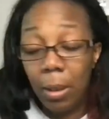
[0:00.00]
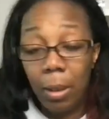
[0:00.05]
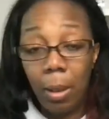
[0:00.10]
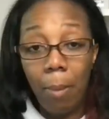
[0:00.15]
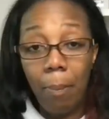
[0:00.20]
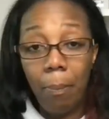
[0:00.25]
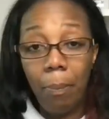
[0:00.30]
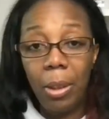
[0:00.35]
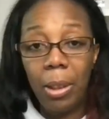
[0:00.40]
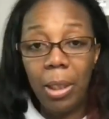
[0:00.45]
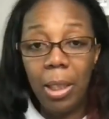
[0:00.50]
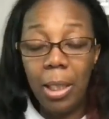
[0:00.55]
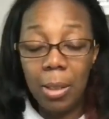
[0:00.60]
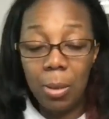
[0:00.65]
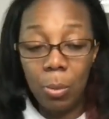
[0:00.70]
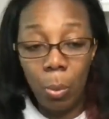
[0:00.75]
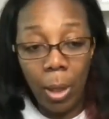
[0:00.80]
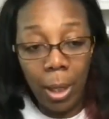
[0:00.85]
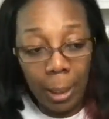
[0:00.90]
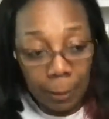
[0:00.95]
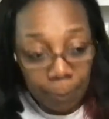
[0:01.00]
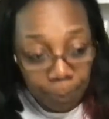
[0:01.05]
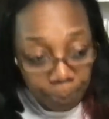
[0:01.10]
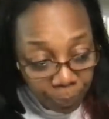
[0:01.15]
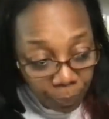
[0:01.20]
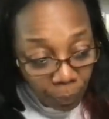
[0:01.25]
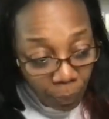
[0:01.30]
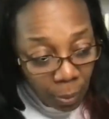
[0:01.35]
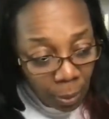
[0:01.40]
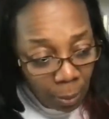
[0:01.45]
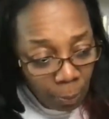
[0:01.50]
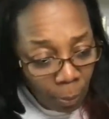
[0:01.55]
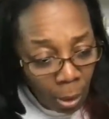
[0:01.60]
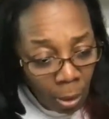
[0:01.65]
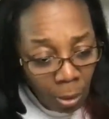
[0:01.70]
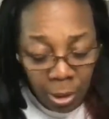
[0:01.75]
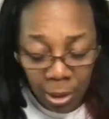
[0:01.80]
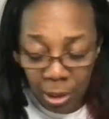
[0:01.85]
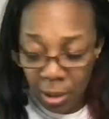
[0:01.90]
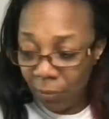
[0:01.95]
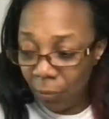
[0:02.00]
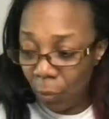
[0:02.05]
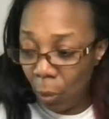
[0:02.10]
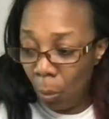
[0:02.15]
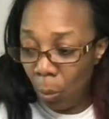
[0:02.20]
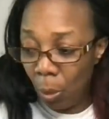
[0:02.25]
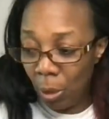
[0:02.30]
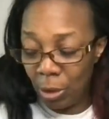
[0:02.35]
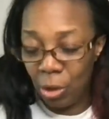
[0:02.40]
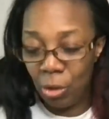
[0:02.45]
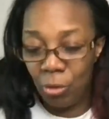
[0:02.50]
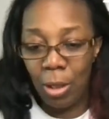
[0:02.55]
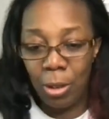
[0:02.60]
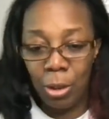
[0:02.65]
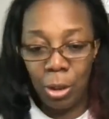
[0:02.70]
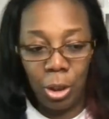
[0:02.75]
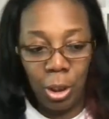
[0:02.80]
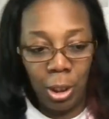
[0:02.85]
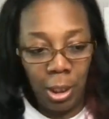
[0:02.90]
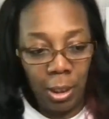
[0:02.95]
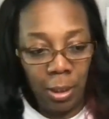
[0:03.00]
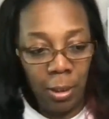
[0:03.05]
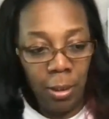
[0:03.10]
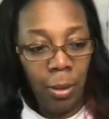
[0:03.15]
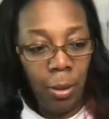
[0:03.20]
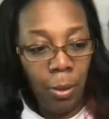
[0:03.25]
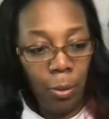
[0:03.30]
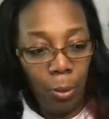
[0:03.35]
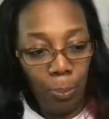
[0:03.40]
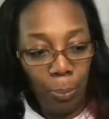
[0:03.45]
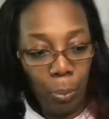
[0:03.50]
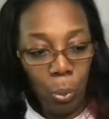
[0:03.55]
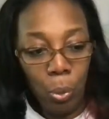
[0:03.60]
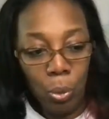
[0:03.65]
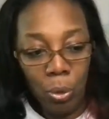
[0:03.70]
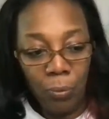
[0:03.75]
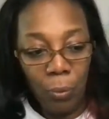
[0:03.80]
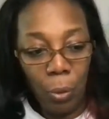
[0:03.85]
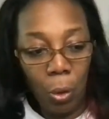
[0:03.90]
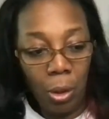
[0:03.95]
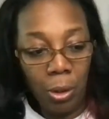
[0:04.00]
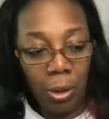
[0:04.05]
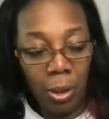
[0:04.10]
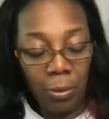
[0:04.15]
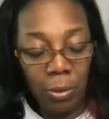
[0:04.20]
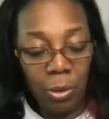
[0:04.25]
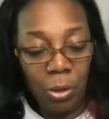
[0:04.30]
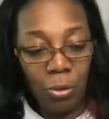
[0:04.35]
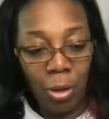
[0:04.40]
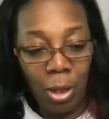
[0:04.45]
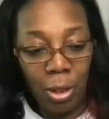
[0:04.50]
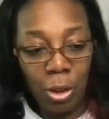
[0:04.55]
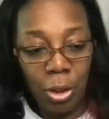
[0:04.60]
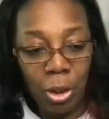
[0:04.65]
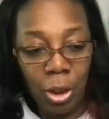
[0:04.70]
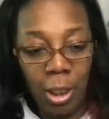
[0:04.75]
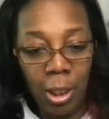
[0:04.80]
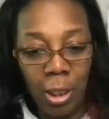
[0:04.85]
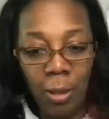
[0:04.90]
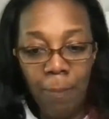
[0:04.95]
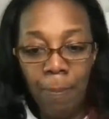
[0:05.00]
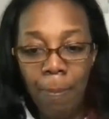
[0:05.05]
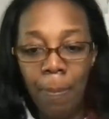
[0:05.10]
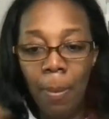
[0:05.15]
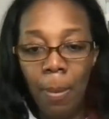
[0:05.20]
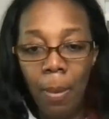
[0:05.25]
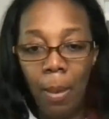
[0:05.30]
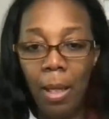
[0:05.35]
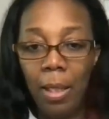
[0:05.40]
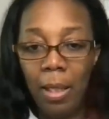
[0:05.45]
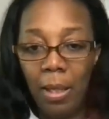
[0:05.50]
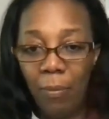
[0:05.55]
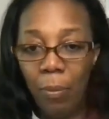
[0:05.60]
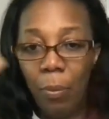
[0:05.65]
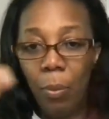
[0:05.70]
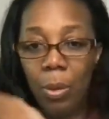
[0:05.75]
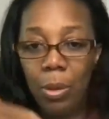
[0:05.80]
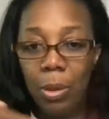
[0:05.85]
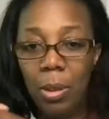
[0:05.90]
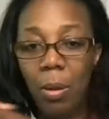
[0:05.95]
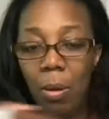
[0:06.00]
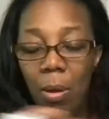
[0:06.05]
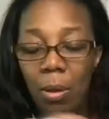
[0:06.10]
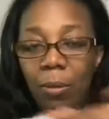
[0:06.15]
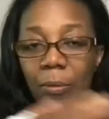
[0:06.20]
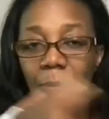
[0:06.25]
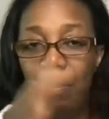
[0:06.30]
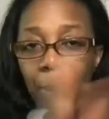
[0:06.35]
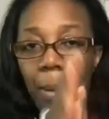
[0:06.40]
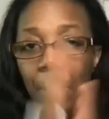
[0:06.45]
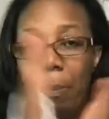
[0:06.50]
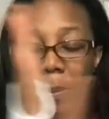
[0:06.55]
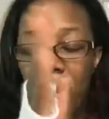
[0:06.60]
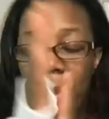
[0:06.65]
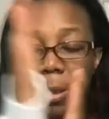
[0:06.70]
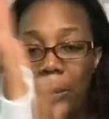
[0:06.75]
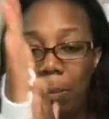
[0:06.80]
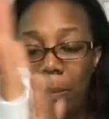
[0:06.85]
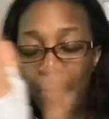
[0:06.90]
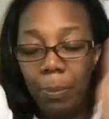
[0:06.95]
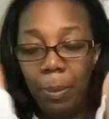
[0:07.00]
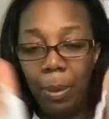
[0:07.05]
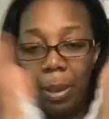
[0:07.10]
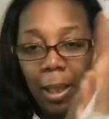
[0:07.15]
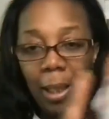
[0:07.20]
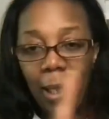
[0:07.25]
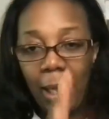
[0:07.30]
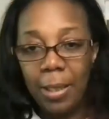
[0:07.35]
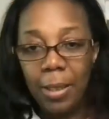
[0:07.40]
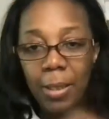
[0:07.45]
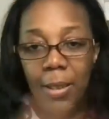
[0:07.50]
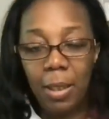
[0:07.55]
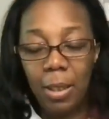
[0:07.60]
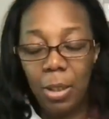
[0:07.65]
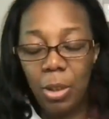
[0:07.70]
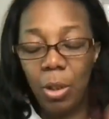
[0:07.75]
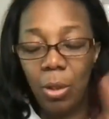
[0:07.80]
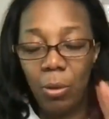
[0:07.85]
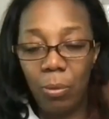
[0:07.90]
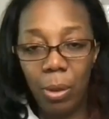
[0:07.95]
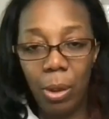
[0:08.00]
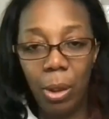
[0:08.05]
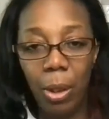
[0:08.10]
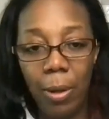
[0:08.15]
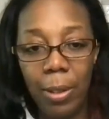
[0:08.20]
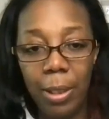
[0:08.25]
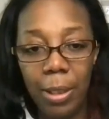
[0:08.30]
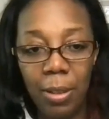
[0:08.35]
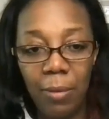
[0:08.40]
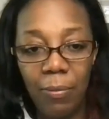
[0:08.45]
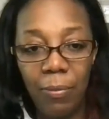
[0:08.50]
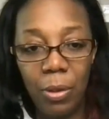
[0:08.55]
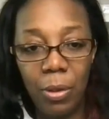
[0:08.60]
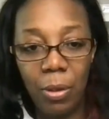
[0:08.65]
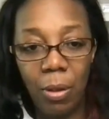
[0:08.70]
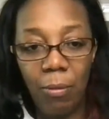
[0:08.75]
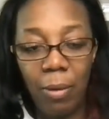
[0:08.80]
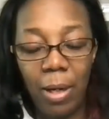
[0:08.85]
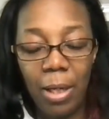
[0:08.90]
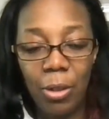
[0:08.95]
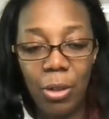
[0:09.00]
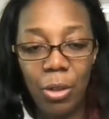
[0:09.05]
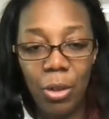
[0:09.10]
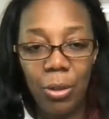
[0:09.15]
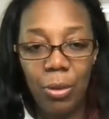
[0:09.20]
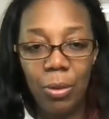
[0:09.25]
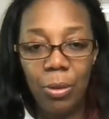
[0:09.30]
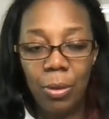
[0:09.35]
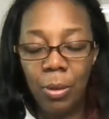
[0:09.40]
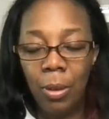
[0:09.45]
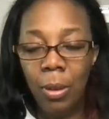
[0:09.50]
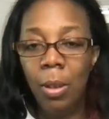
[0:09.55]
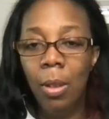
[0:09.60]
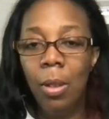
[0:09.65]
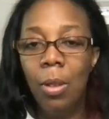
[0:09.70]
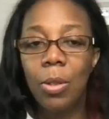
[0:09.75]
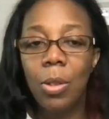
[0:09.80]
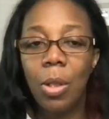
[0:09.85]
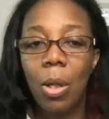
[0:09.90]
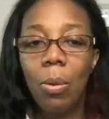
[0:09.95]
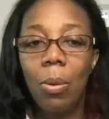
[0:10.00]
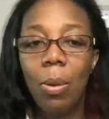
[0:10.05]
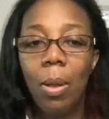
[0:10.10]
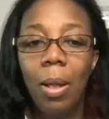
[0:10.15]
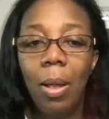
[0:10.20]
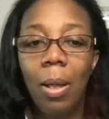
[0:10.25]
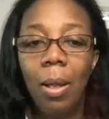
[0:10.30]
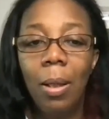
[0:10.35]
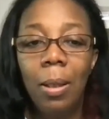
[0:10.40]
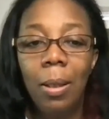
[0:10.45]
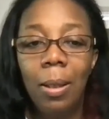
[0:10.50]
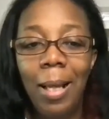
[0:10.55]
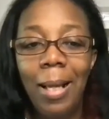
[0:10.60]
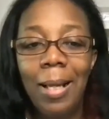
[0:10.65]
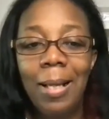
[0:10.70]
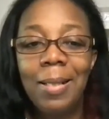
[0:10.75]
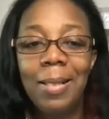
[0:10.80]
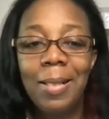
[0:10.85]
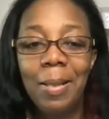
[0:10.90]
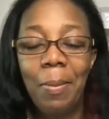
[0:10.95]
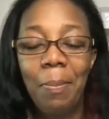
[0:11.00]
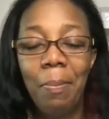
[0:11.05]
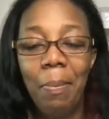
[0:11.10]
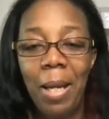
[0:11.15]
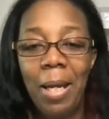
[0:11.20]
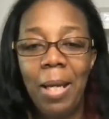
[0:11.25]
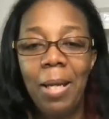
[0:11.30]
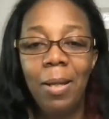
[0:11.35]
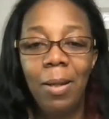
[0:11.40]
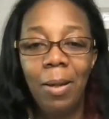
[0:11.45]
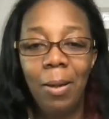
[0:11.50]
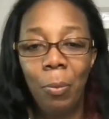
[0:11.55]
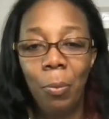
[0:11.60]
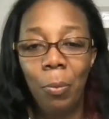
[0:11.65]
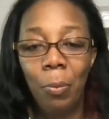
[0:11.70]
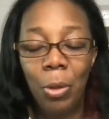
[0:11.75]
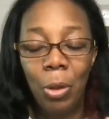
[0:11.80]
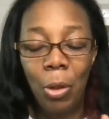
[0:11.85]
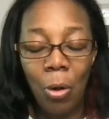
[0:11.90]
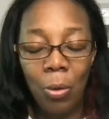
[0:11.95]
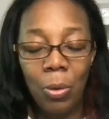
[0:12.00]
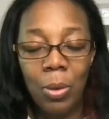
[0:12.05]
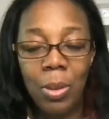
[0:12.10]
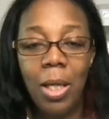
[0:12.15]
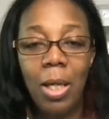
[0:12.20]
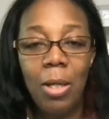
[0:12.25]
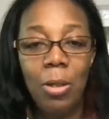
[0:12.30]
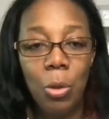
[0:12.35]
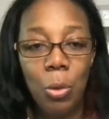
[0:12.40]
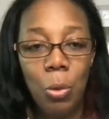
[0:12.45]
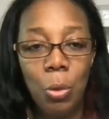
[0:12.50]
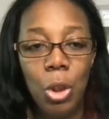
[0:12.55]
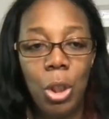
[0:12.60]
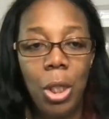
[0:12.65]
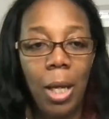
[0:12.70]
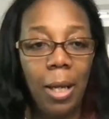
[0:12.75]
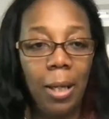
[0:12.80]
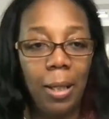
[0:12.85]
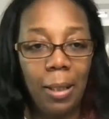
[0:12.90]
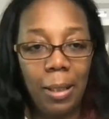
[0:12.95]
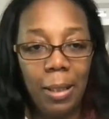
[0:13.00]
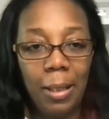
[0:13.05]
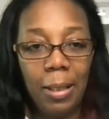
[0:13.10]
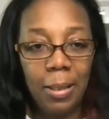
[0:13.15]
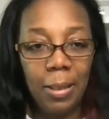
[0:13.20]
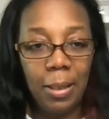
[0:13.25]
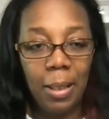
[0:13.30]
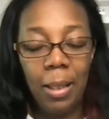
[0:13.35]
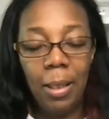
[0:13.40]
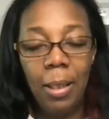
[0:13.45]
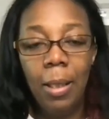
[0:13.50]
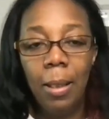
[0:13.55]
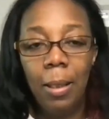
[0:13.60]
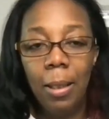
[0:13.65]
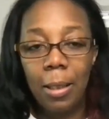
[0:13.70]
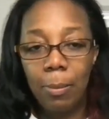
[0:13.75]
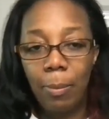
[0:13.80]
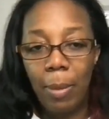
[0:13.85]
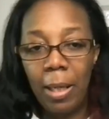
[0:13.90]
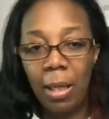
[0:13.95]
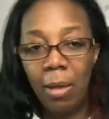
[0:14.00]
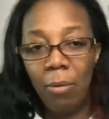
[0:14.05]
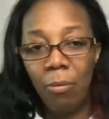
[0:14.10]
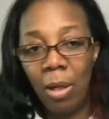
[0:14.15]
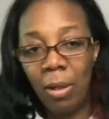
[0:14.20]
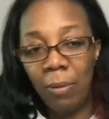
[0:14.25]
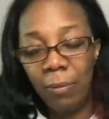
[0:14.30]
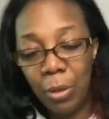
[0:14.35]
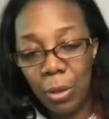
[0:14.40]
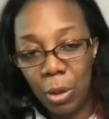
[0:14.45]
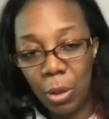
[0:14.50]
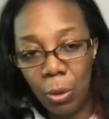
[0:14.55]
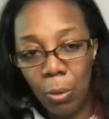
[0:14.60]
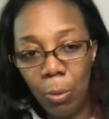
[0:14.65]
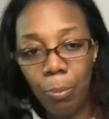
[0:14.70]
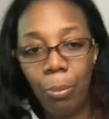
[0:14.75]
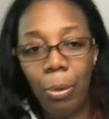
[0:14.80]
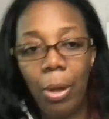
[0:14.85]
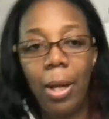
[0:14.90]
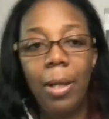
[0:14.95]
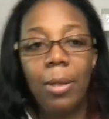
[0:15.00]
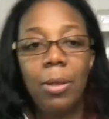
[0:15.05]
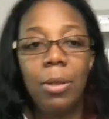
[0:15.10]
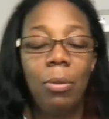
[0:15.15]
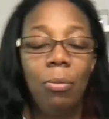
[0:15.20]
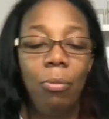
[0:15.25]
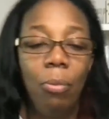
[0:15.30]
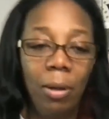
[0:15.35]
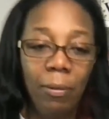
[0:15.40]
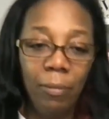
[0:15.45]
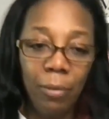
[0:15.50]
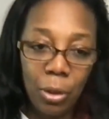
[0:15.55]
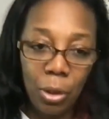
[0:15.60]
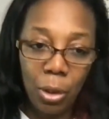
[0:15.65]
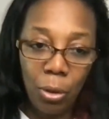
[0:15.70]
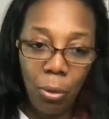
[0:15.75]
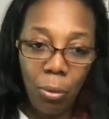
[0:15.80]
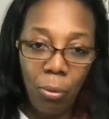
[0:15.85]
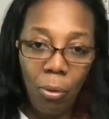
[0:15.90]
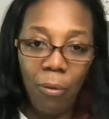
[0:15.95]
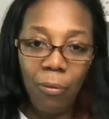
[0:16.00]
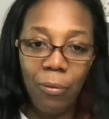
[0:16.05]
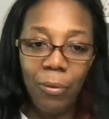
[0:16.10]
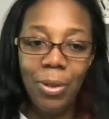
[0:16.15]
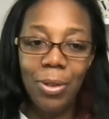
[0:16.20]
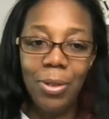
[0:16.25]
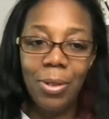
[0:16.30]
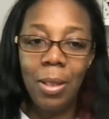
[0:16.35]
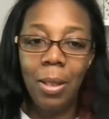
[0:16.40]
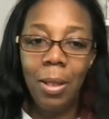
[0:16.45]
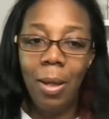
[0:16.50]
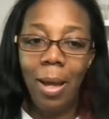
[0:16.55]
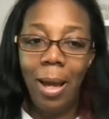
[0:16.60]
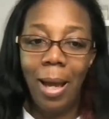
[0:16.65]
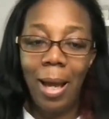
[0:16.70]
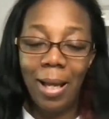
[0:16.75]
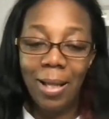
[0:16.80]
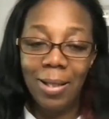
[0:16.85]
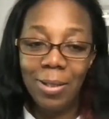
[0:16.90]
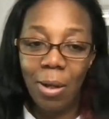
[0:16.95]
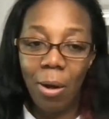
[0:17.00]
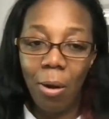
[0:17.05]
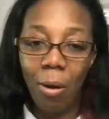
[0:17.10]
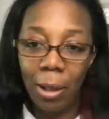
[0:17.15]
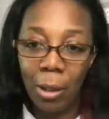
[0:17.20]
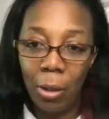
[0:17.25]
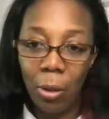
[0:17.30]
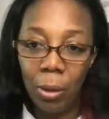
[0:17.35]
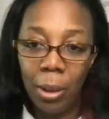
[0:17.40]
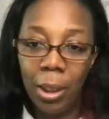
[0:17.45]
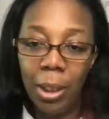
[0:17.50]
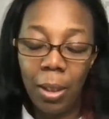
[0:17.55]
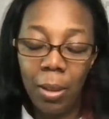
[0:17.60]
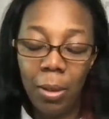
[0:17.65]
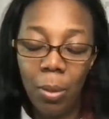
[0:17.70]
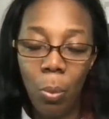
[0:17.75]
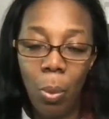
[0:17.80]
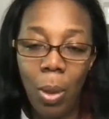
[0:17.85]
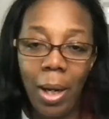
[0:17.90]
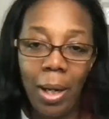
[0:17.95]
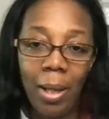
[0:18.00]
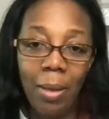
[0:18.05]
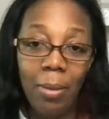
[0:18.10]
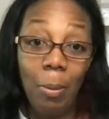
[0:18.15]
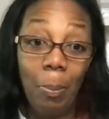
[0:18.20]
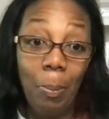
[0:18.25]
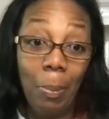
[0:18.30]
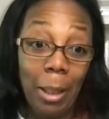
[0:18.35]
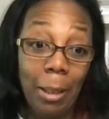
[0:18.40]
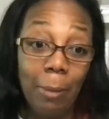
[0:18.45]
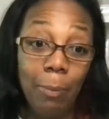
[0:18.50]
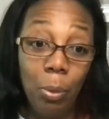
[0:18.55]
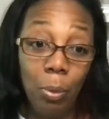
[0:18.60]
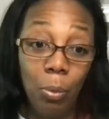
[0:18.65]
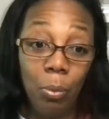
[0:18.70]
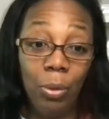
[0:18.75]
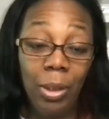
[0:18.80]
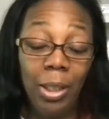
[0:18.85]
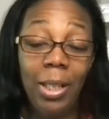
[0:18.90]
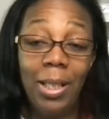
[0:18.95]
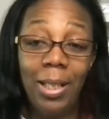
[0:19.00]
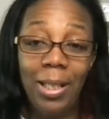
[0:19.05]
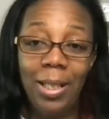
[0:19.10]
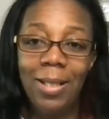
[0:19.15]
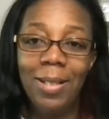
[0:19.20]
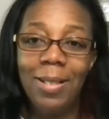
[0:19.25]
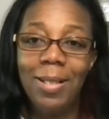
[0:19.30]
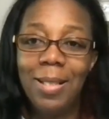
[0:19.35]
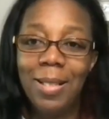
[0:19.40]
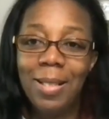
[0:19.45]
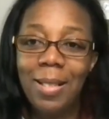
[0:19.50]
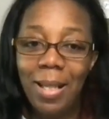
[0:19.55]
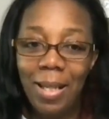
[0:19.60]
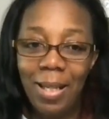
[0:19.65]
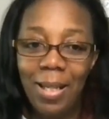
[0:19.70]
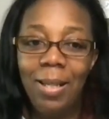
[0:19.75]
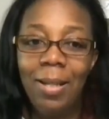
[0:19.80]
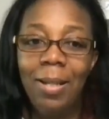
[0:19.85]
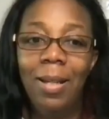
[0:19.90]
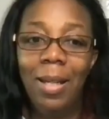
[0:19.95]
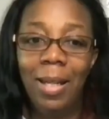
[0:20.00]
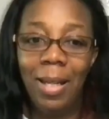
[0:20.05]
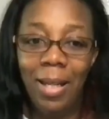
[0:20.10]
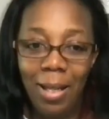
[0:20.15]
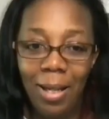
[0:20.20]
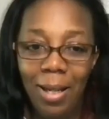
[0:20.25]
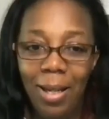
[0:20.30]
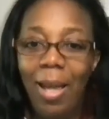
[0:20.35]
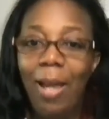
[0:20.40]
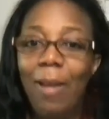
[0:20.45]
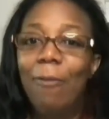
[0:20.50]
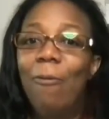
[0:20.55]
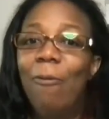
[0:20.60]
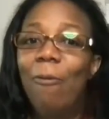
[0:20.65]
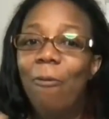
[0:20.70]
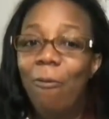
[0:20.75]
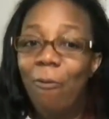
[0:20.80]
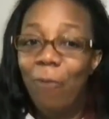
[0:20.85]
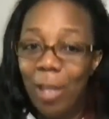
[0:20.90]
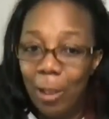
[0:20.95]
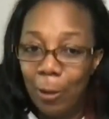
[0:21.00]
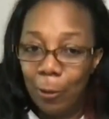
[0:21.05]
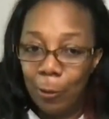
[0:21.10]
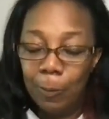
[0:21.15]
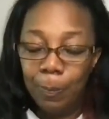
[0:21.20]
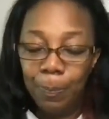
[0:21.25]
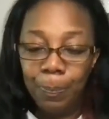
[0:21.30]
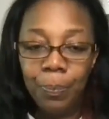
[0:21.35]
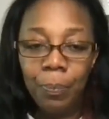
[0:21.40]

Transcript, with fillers: companies where marketing have got one strategy, the board have got another strategy, and everyone's kind of bumping up against each other and going in different directions. So let's make the content you share easy. Let's make it relevant to your brand, relevant to your offers, and iconic in a way that people really see, hear, and feel.